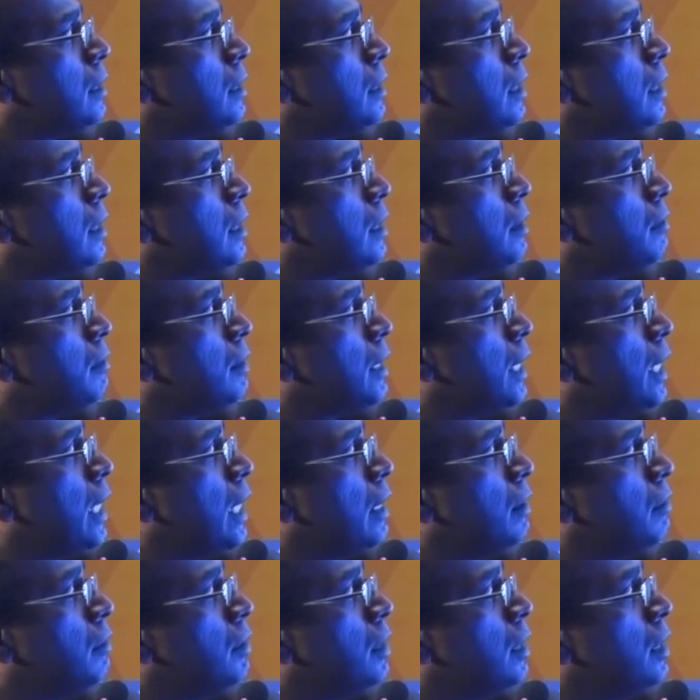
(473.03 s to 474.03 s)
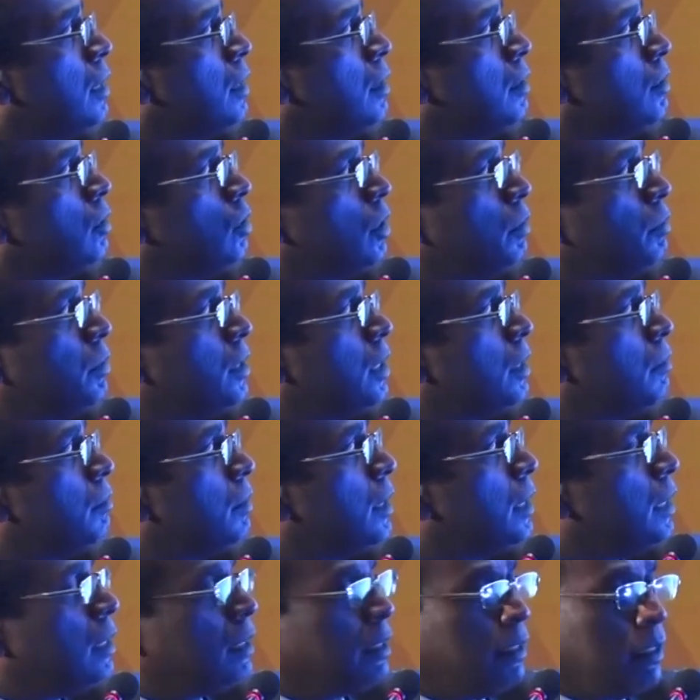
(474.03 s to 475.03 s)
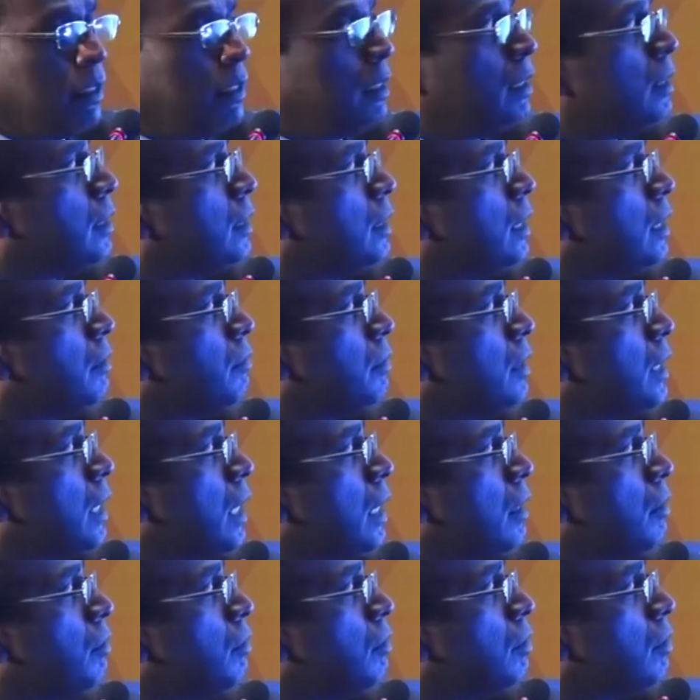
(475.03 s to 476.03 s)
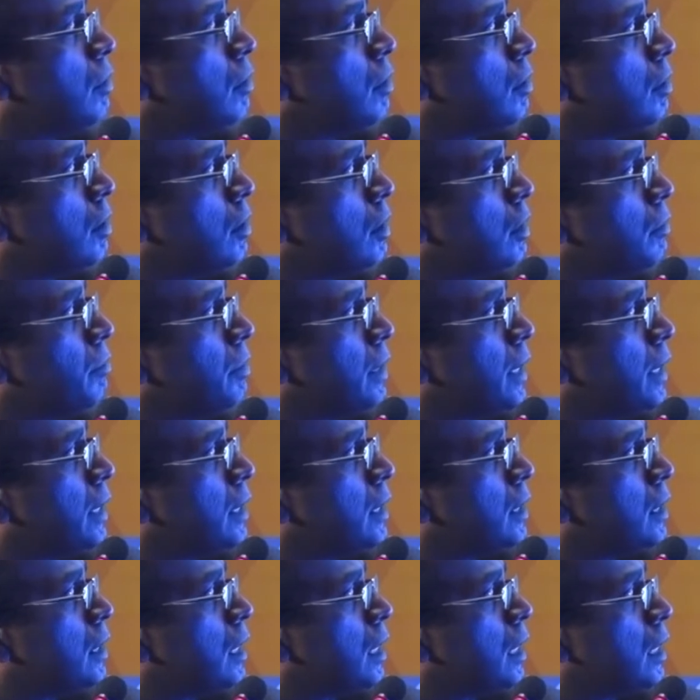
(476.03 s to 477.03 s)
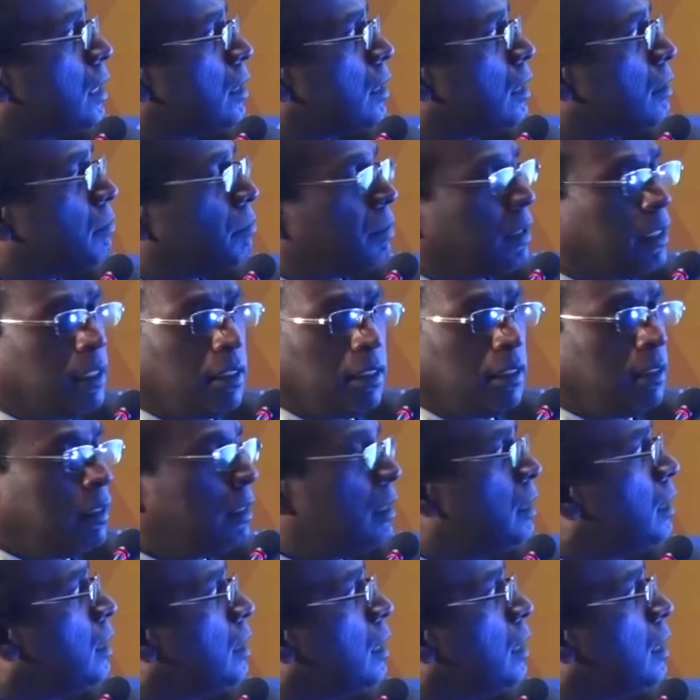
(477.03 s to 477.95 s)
Then we have dobutamine, then we have chronotropic agents like atropine,